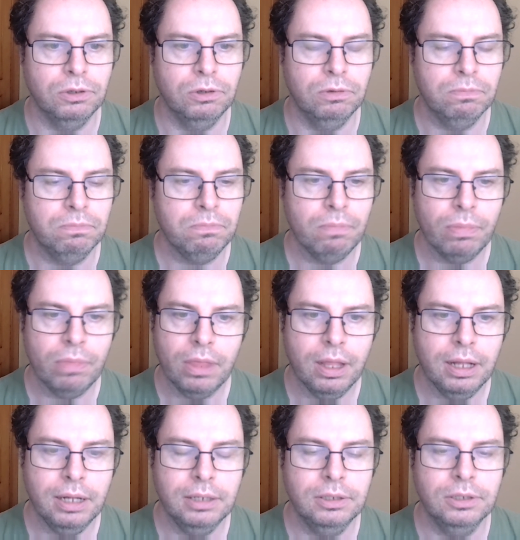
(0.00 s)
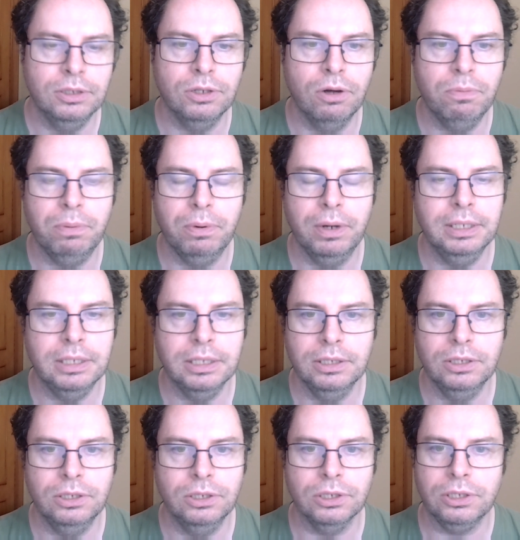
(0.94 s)
So there's no
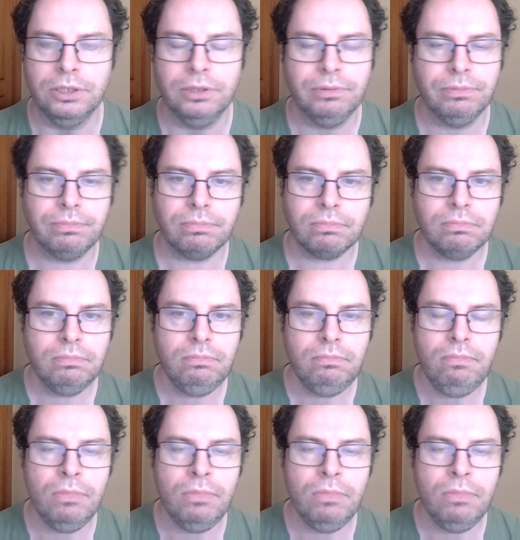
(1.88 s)
point in just